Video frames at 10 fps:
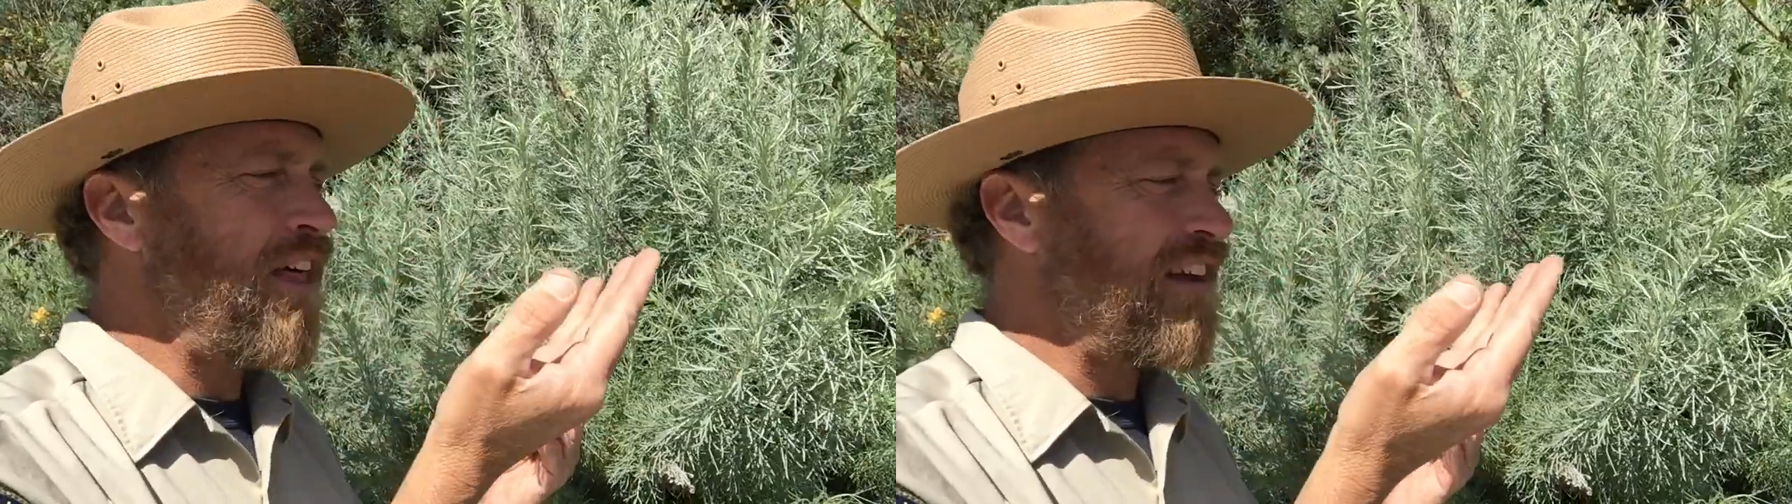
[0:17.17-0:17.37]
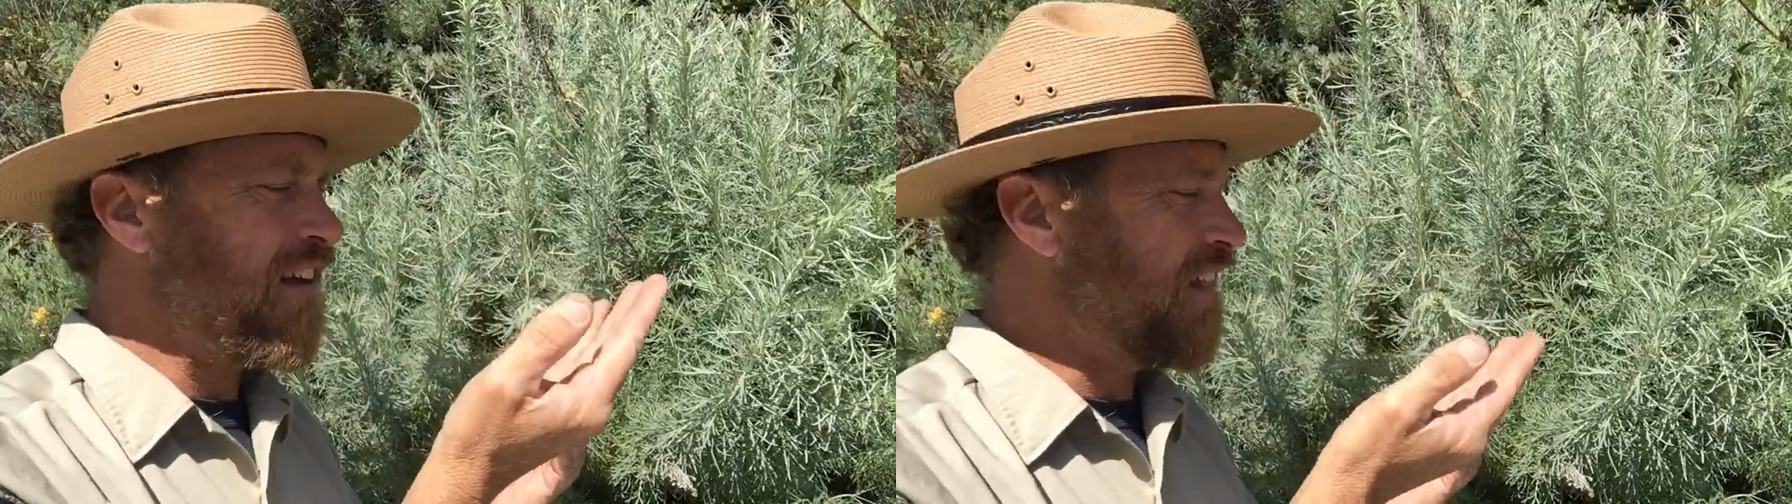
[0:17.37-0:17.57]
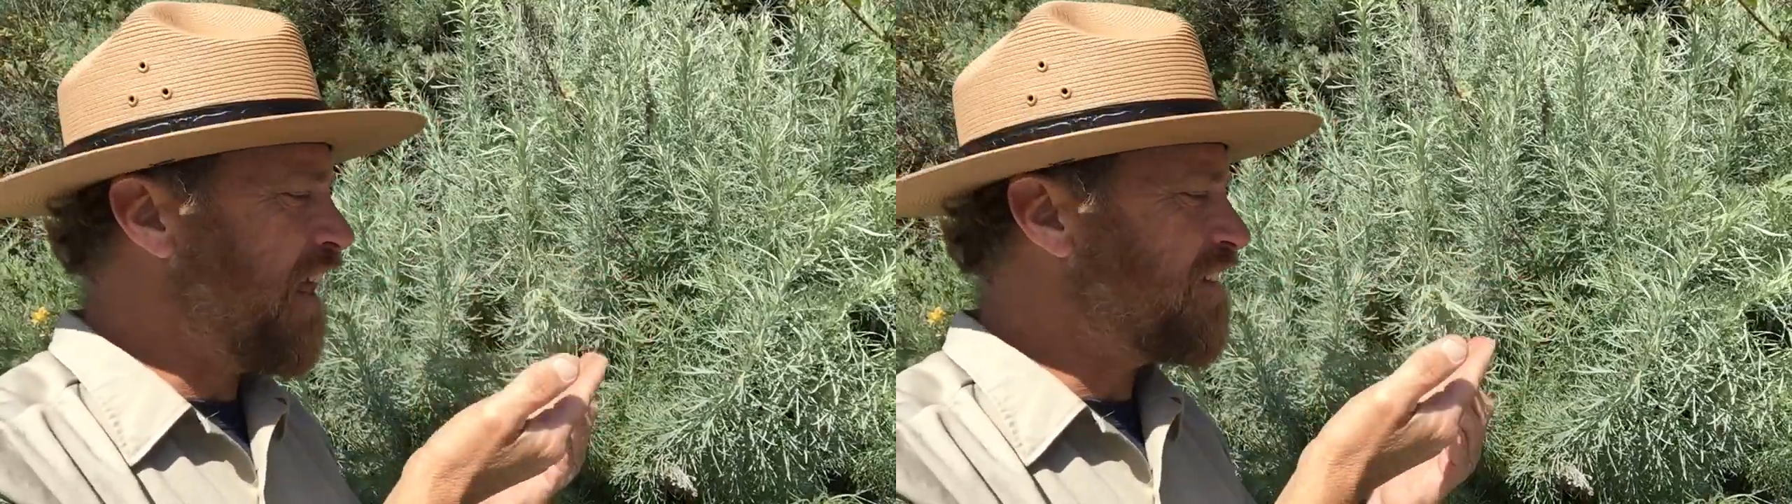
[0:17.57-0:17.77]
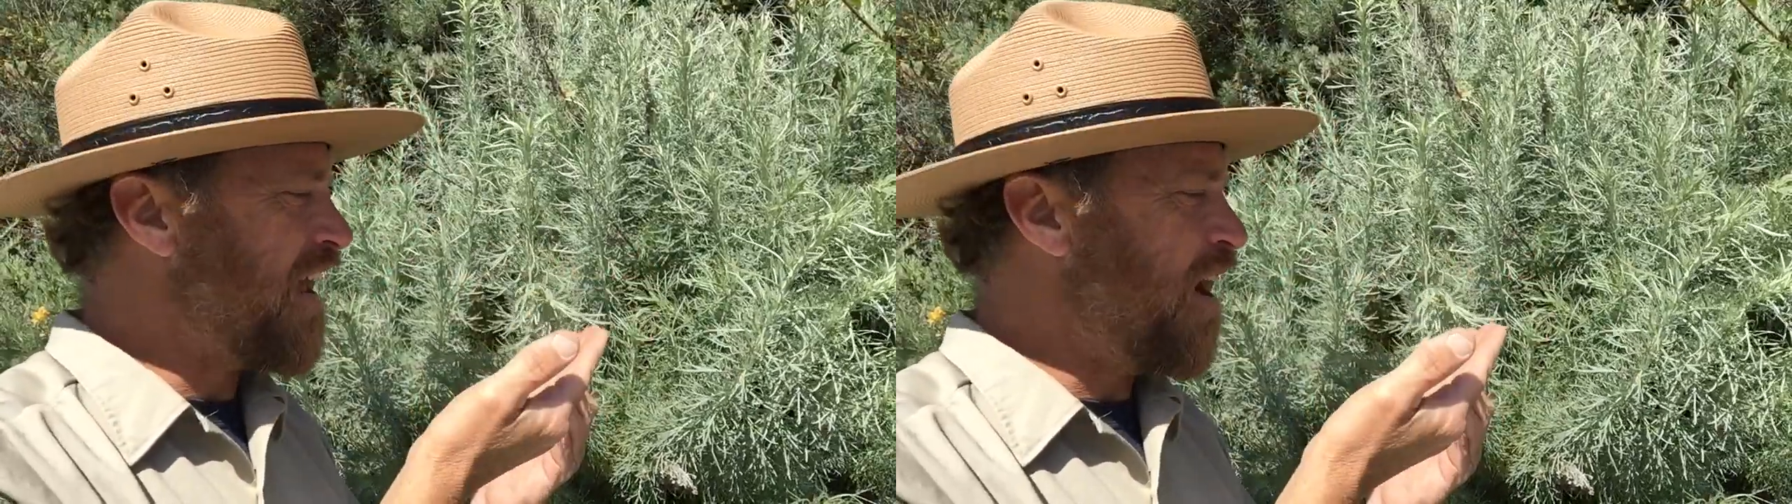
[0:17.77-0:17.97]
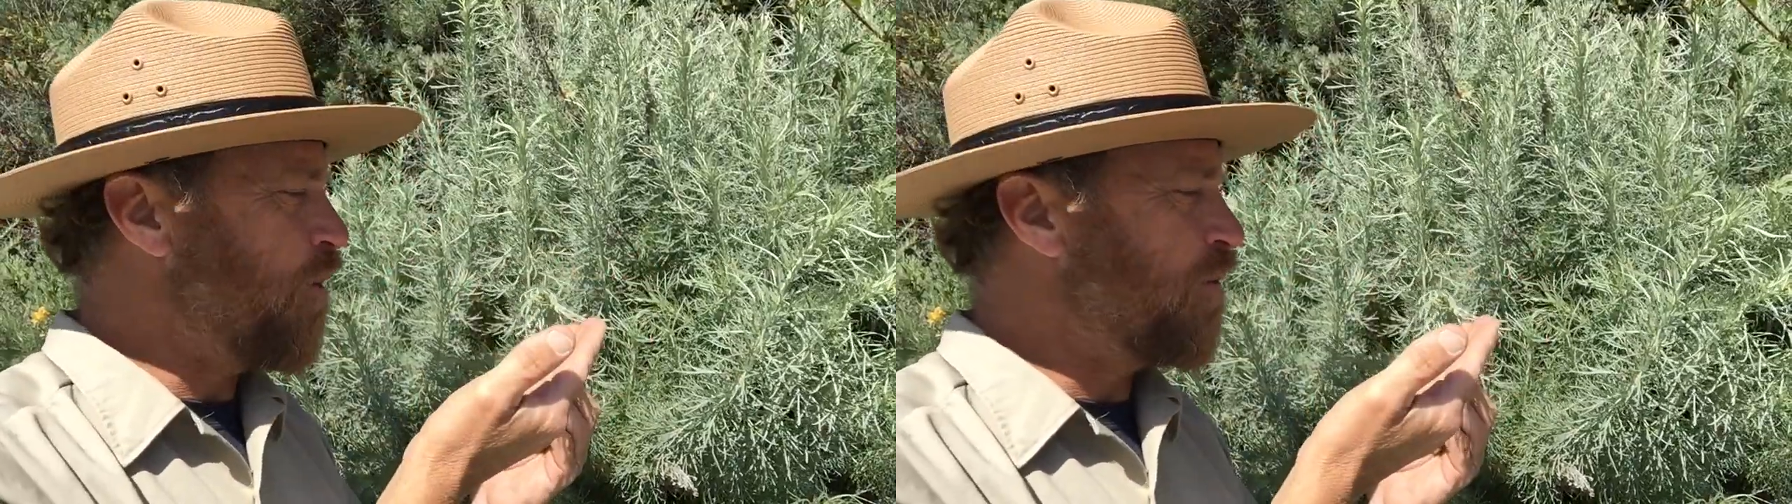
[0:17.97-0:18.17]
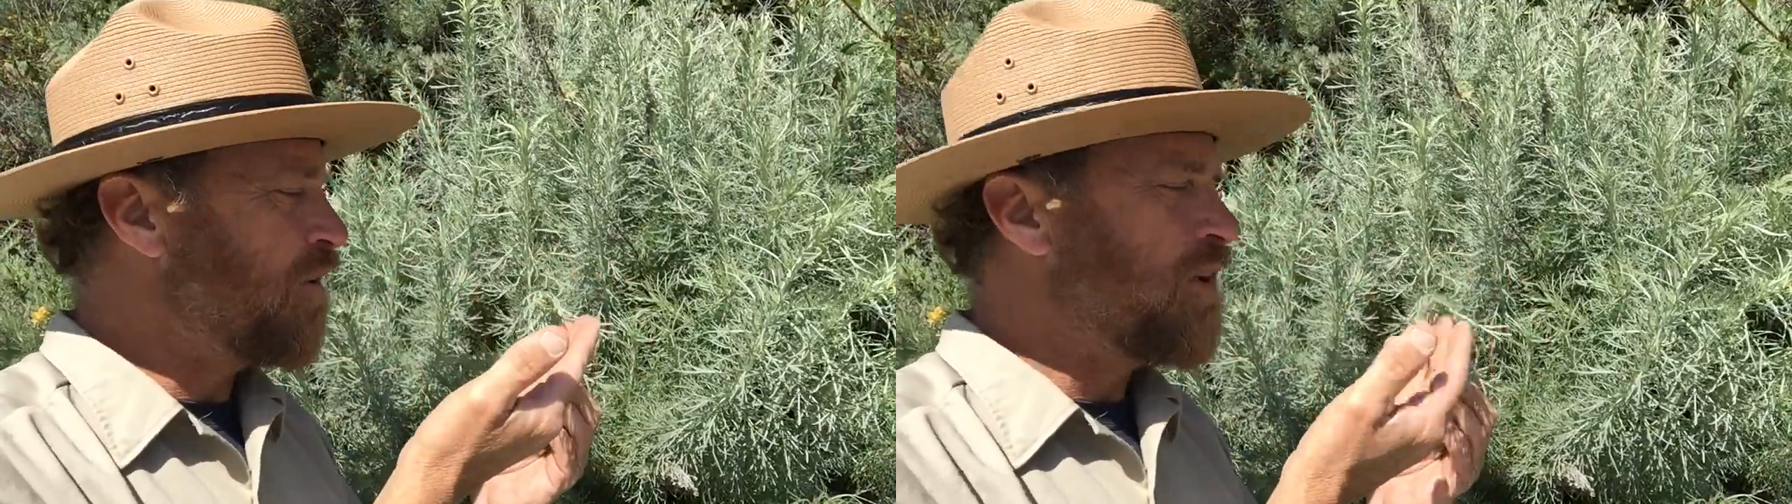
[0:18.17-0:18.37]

that it lets out